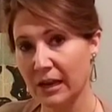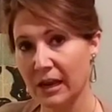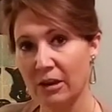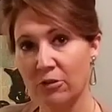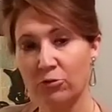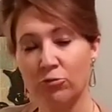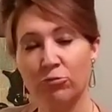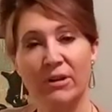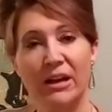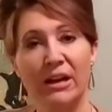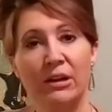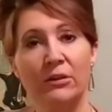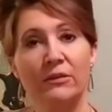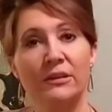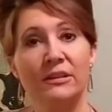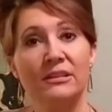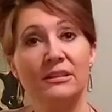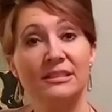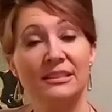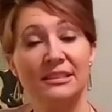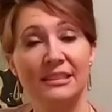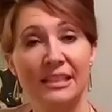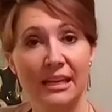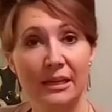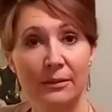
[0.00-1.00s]
Around the
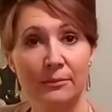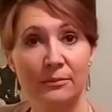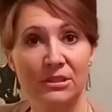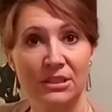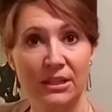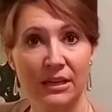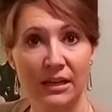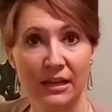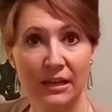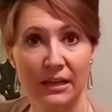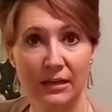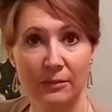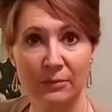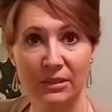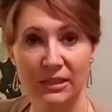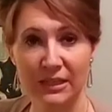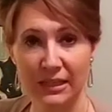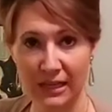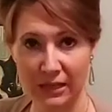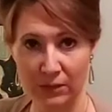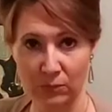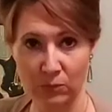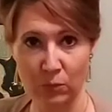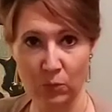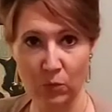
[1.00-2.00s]
same time, he
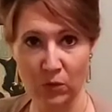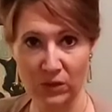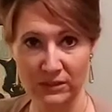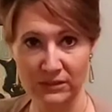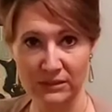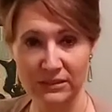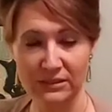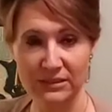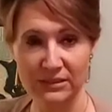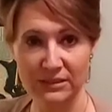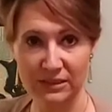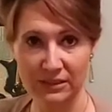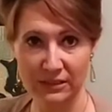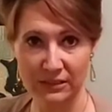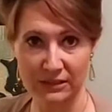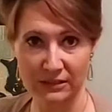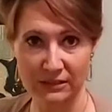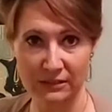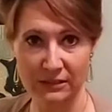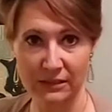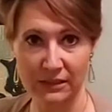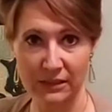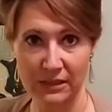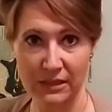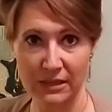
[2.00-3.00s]
had one
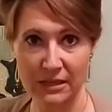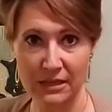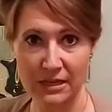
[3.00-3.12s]
son,